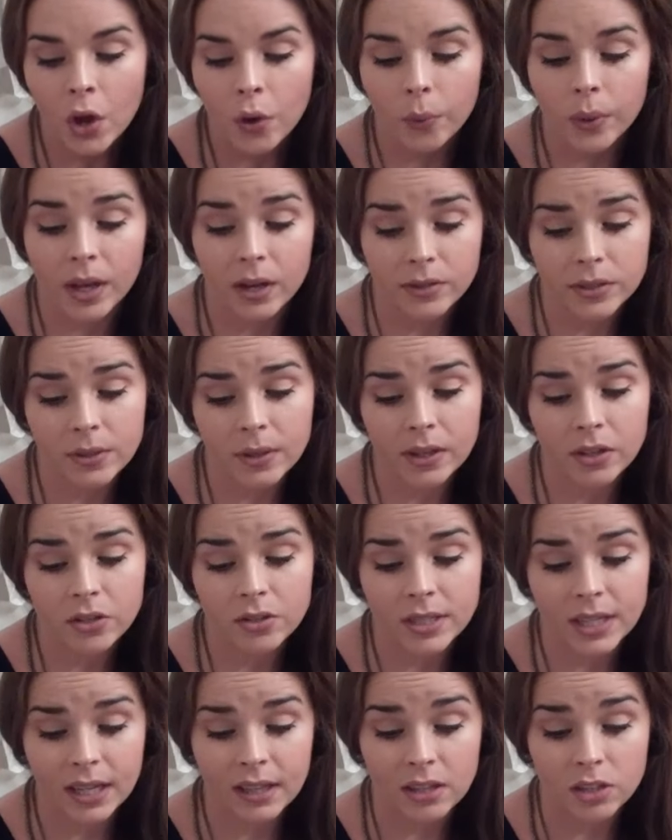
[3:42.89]
We also
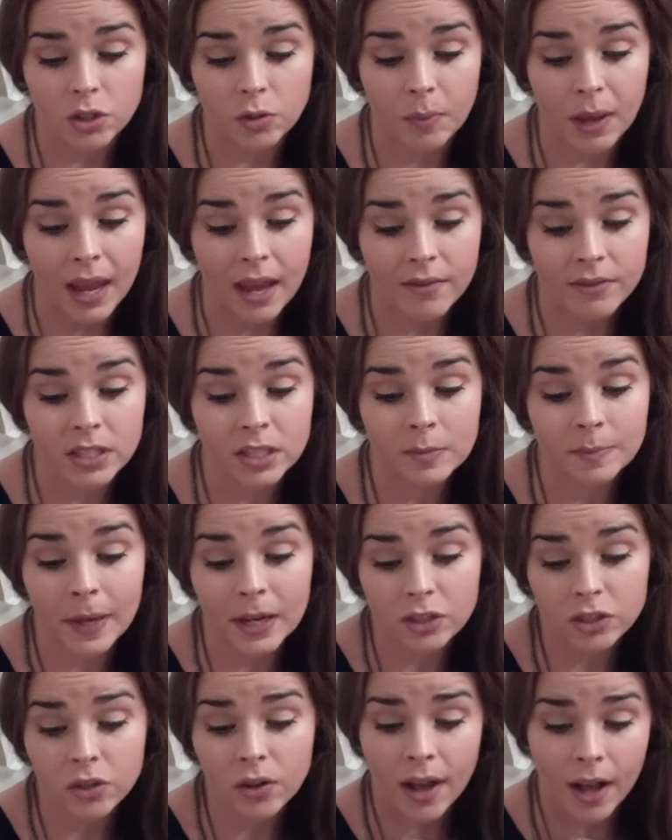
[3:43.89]
understand that you may have a
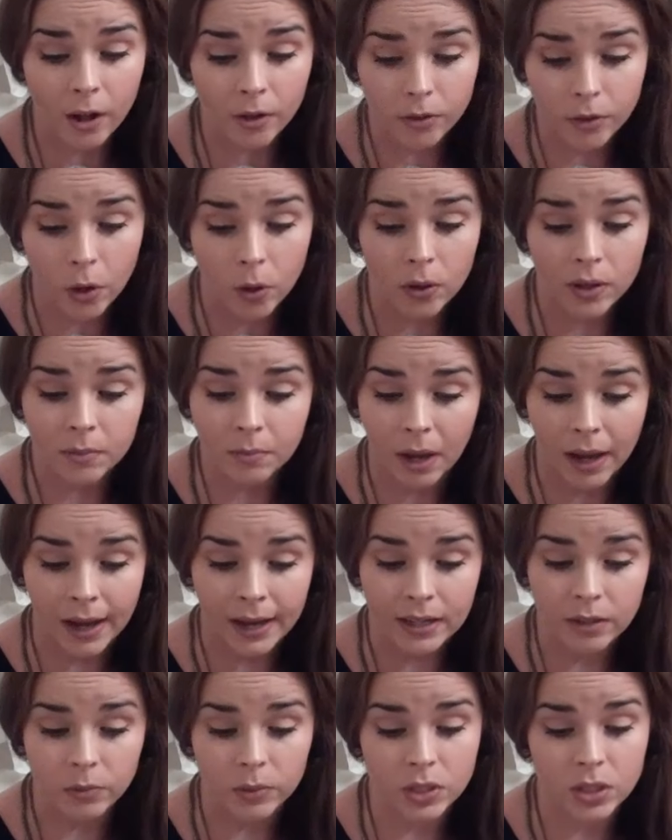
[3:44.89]
special health goal in
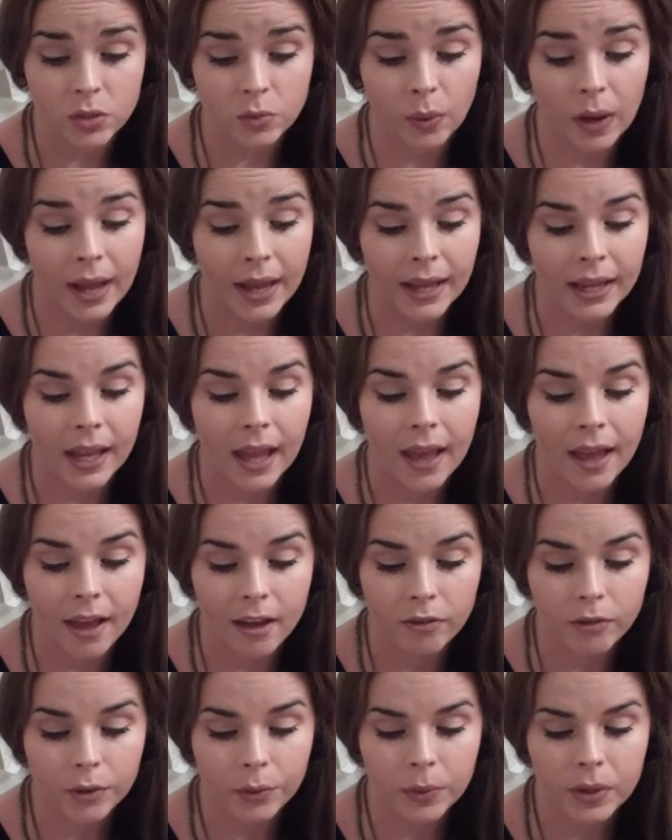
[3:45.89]
mind, which is why
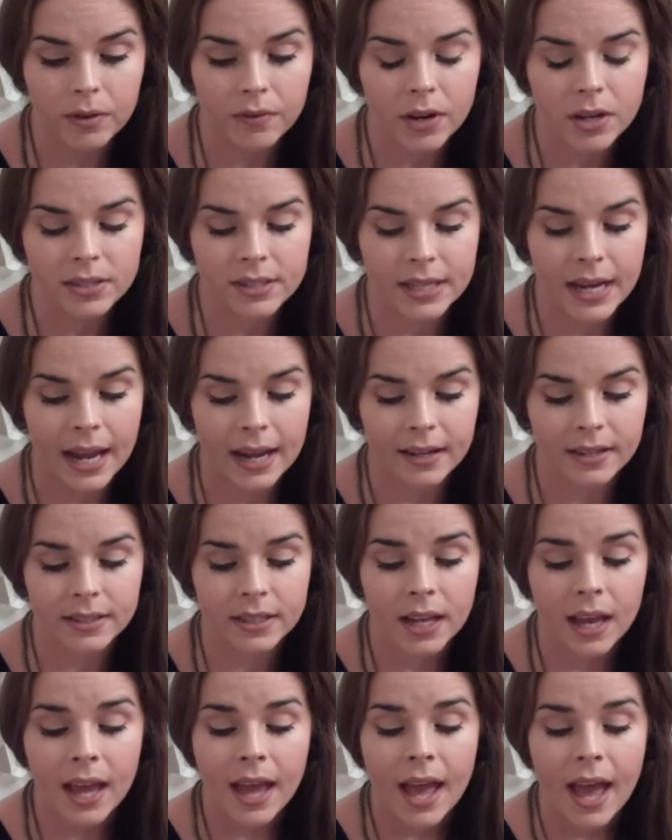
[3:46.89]
every one of our snacks
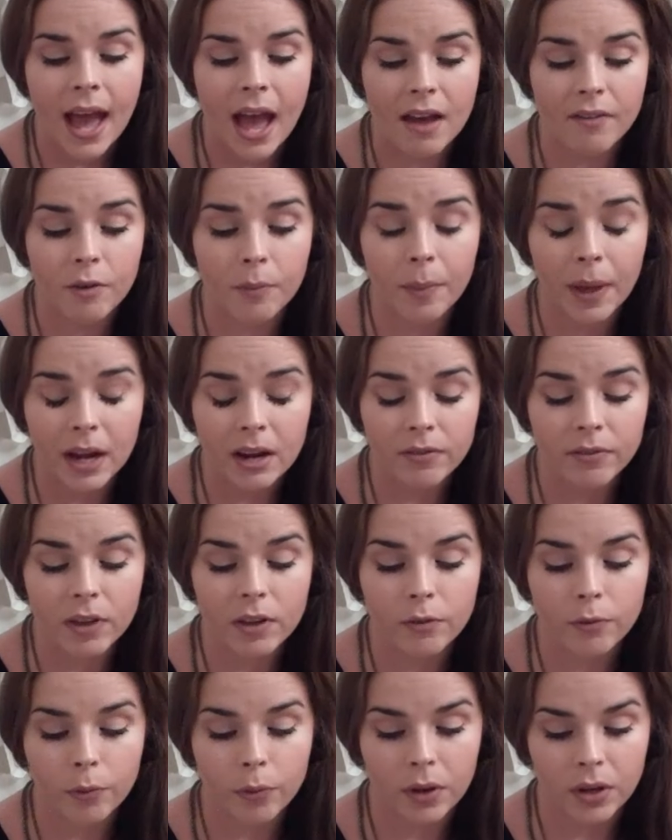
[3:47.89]
have a
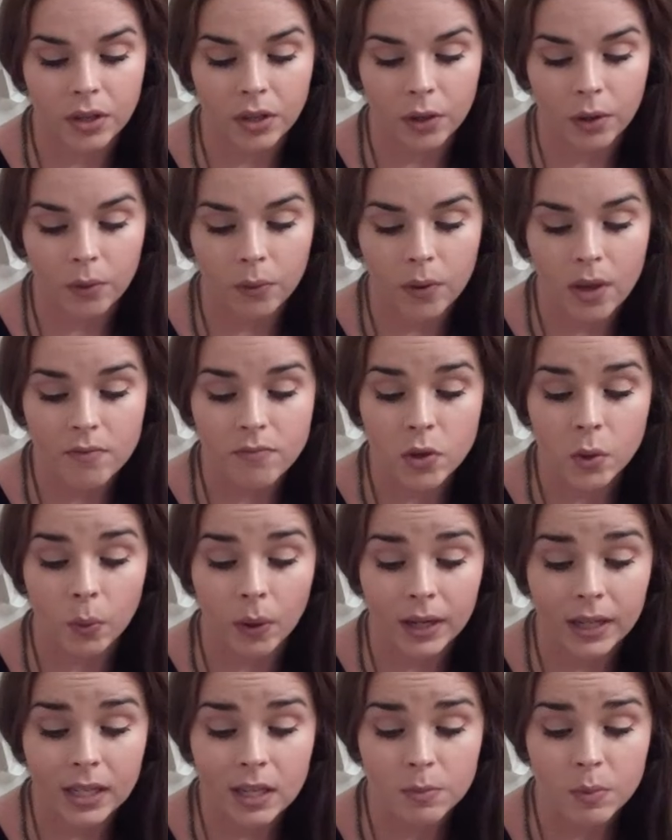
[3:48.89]
benefit for you. If you
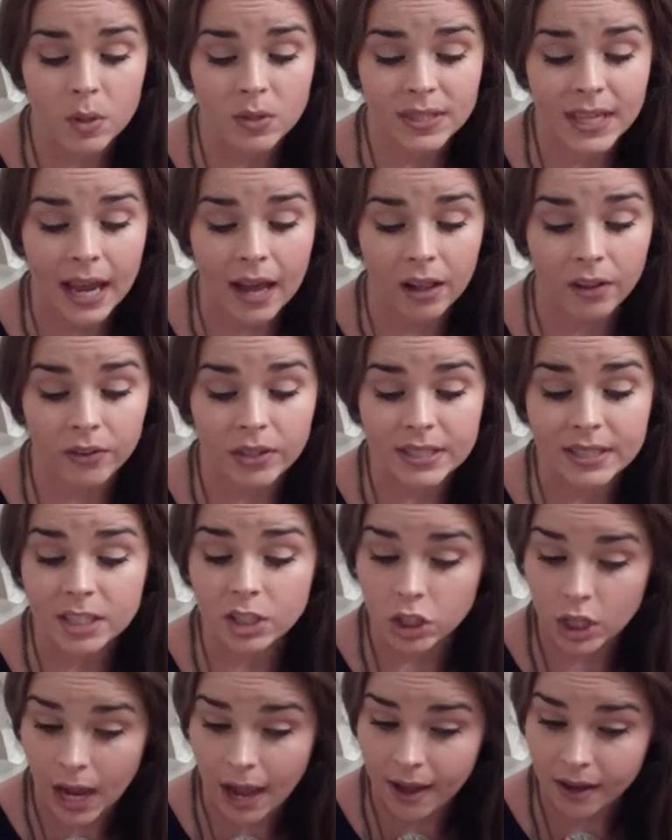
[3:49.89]
want to keep those calories
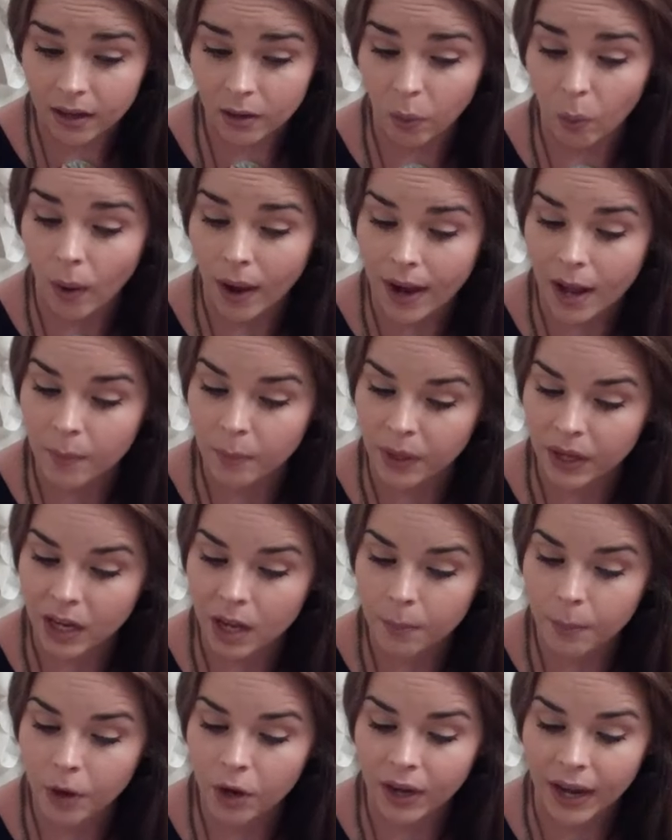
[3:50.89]
in check, why not pick
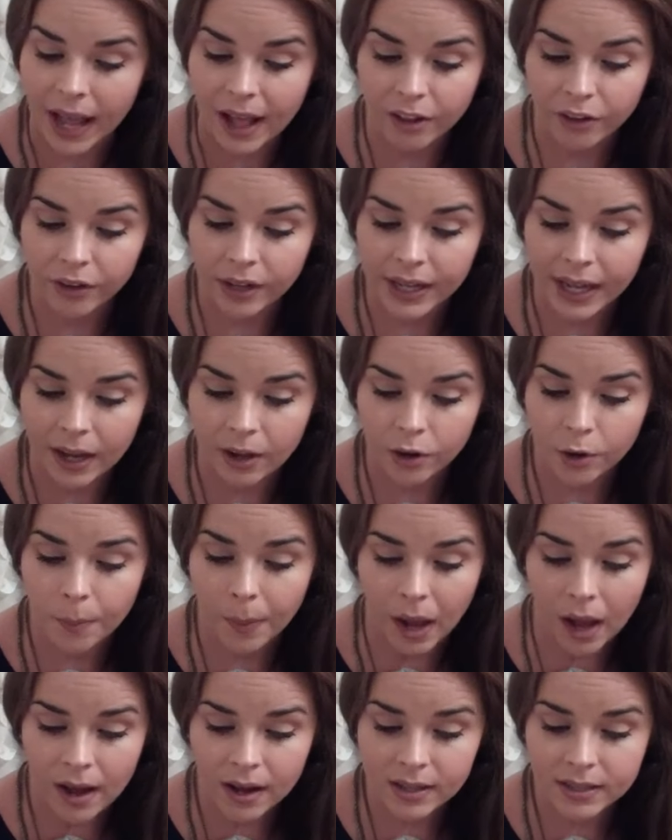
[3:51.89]
up our calorie counter
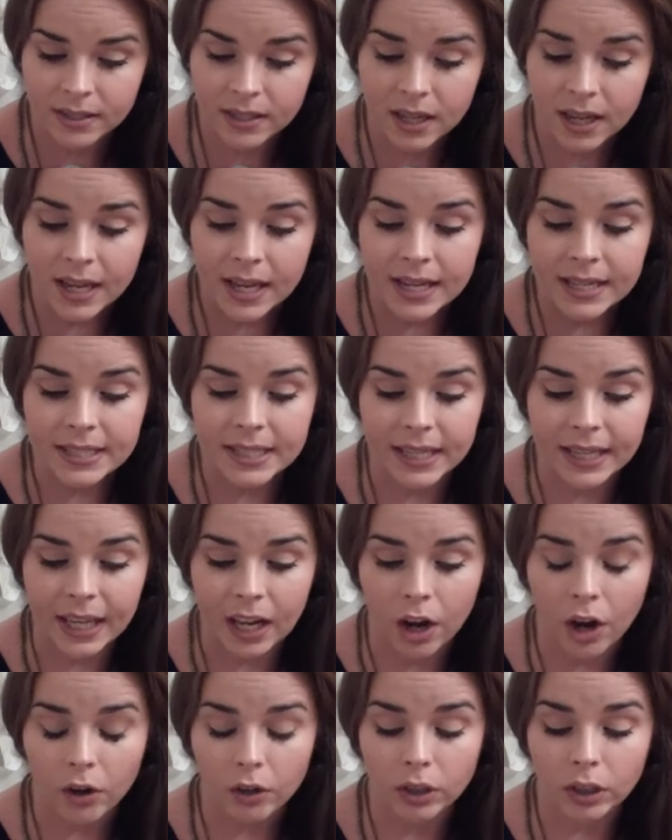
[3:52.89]
box to
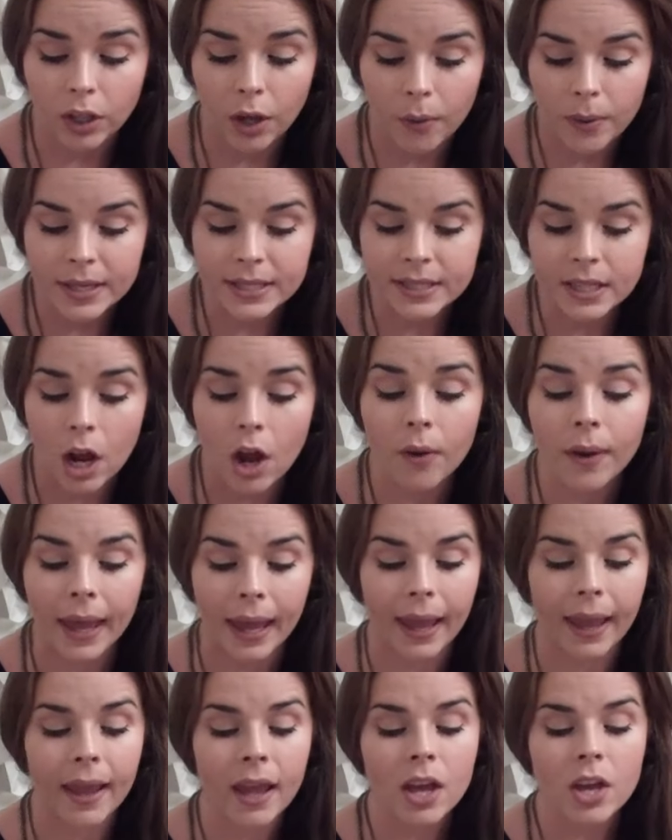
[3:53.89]
get our lowest?
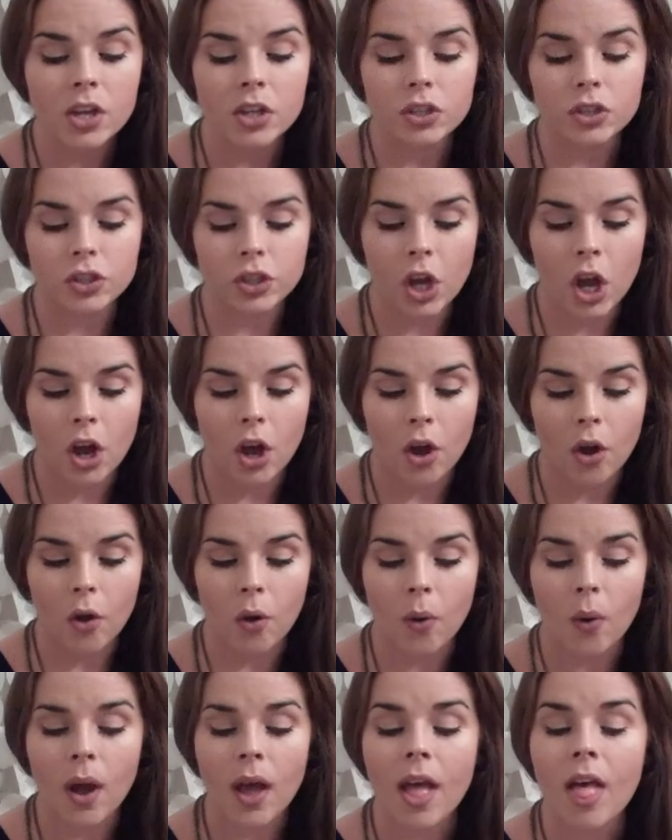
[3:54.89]
Okay,
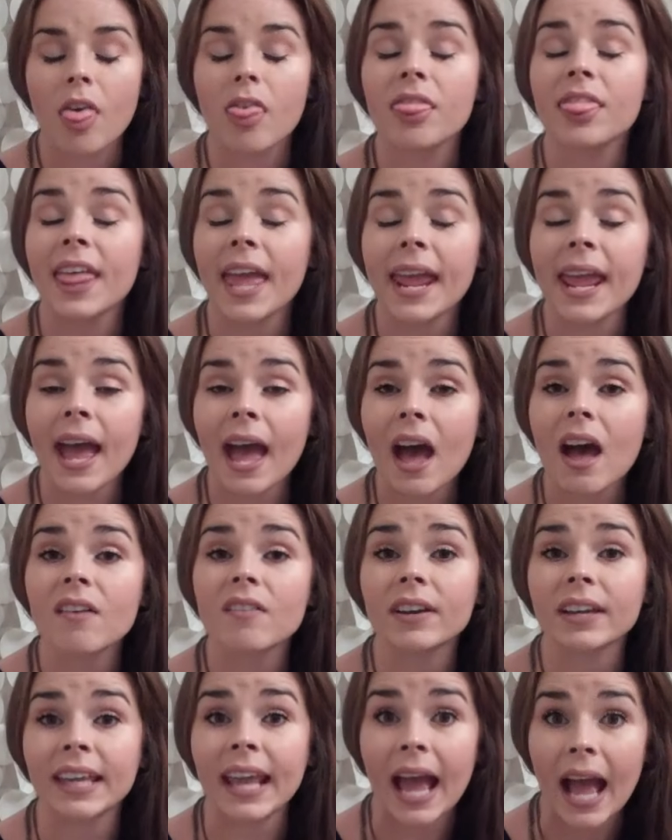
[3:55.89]
so they
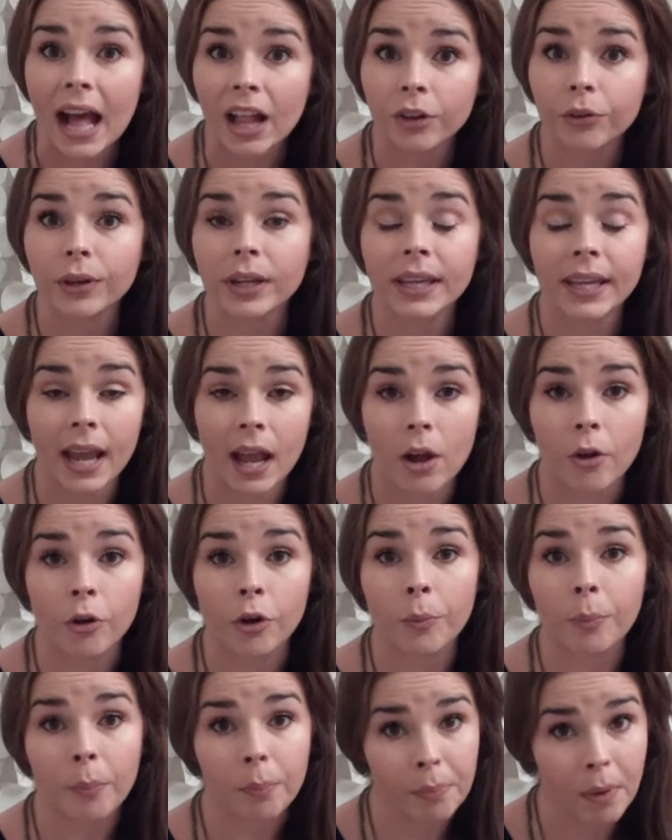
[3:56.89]
have a calorie
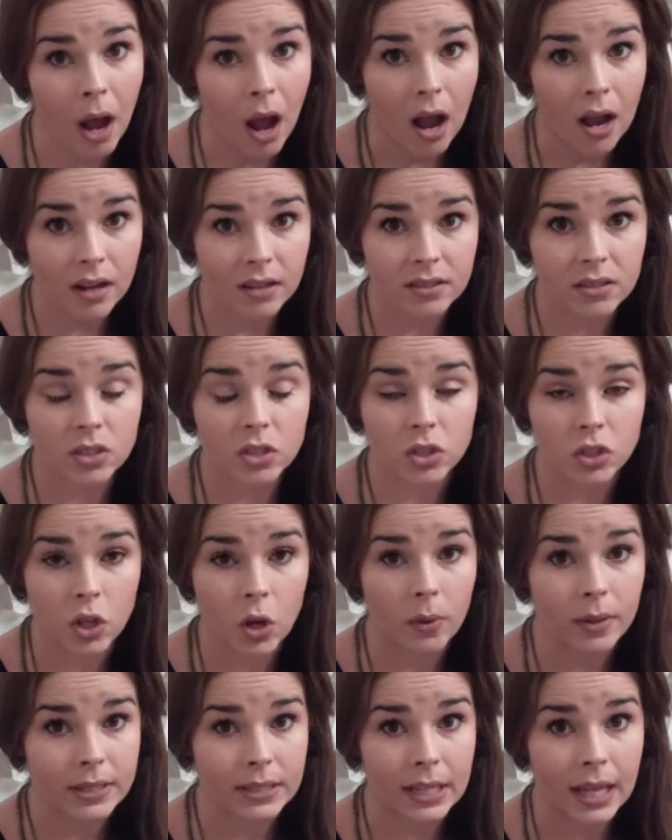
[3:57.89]
counter box.
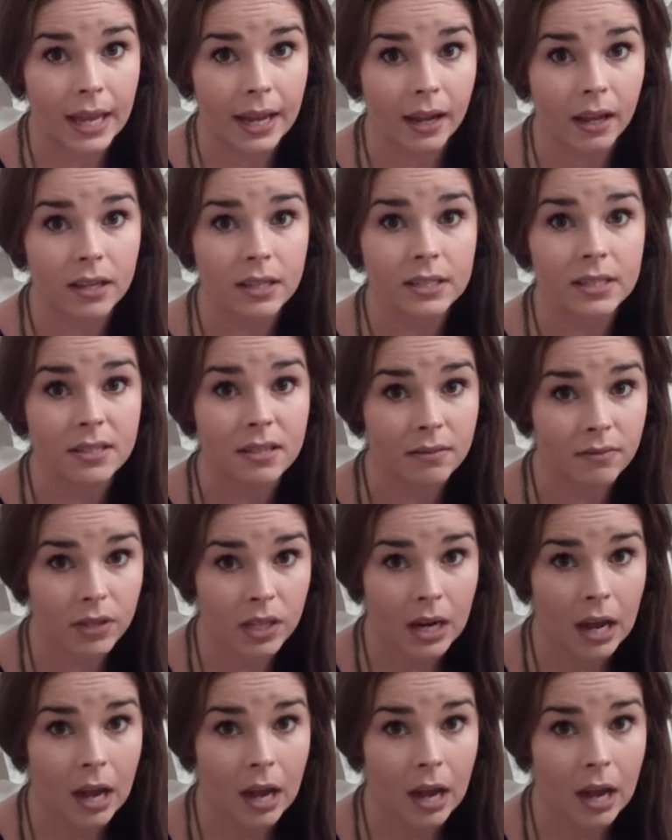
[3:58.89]
So it's like divvied